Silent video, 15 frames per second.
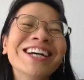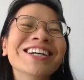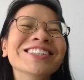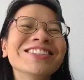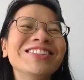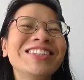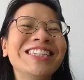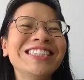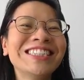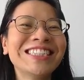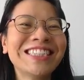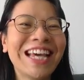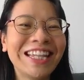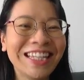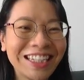So this is
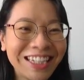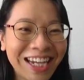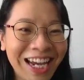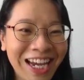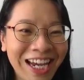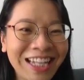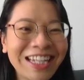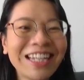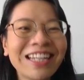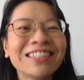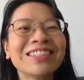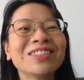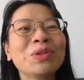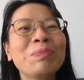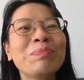another
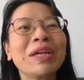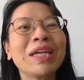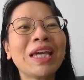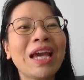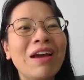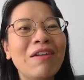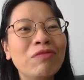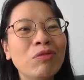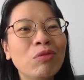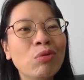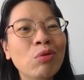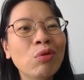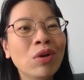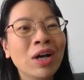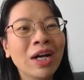headache. So be
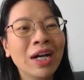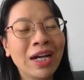careful